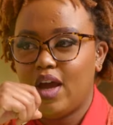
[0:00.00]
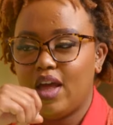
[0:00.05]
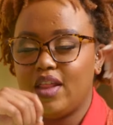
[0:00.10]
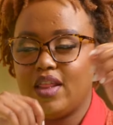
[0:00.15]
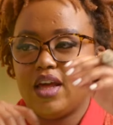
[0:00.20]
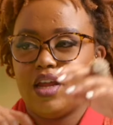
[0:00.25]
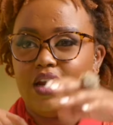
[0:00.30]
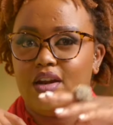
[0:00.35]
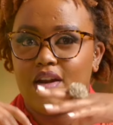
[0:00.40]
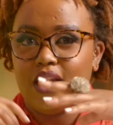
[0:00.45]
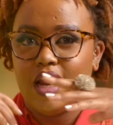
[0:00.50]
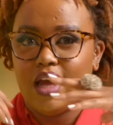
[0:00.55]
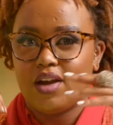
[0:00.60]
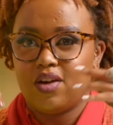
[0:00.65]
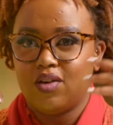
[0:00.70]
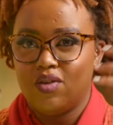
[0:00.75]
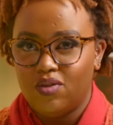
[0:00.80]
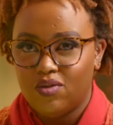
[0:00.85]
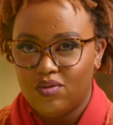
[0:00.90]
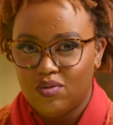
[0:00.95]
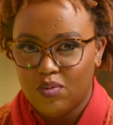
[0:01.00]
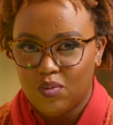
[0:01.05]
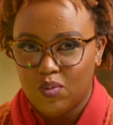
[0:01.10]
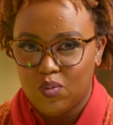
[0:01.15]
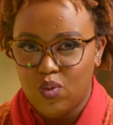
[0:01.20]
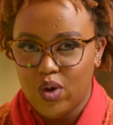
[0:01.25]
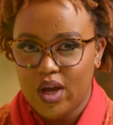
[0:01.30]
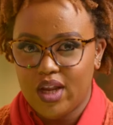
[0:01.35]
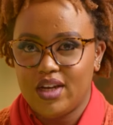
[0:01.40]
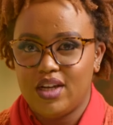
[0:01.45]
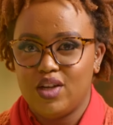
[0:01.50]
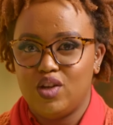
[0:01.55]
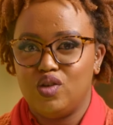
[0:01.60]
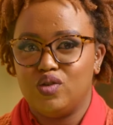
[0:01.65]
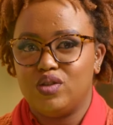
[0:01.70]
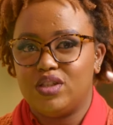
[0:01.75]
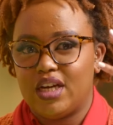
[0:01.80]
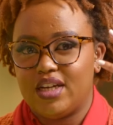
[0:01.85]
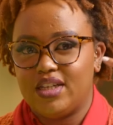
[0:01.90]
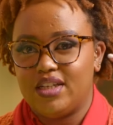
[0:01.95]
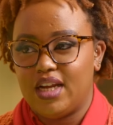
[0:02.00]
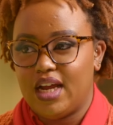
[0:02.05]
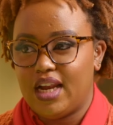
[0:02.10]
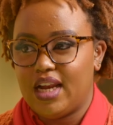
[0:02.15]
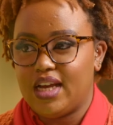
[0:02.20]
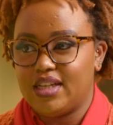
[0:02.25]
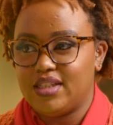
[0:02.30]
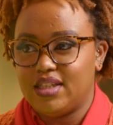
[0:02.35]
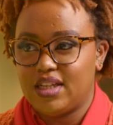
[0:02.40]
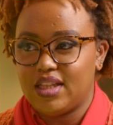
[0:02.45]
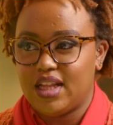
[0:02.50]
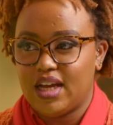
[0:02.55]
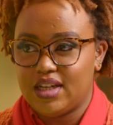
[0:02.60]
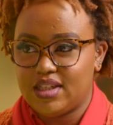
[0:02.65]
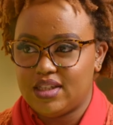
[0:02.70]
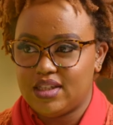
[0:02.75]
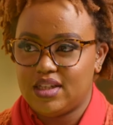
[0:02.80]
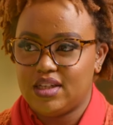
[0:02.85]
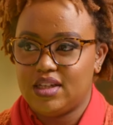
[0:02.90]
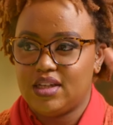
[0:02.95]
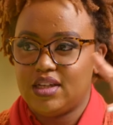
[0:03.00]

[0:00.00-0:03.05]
And then, like, when did you start realizing that? Then I got like